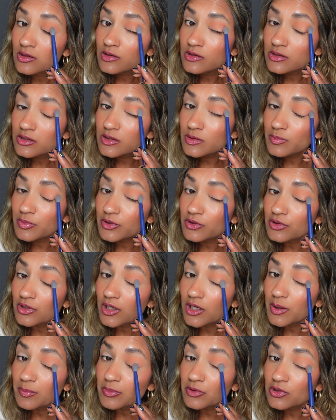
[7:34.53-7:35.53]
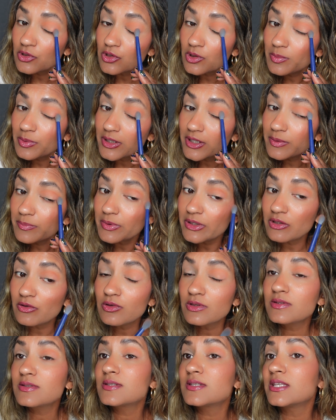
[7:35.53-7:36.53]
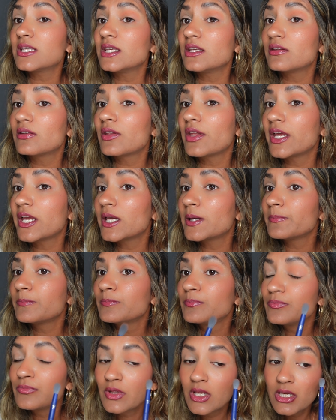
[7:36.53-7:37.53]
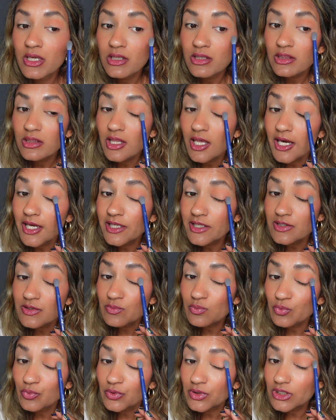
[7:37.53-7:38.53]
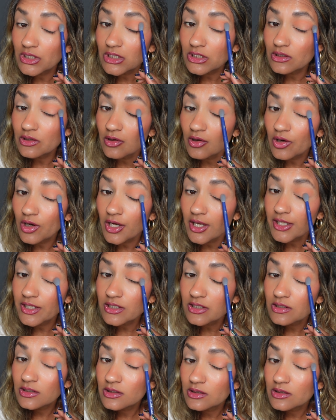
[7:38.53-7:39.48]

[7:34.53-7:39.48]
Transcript: to build up a little bit, but you can see like that is really not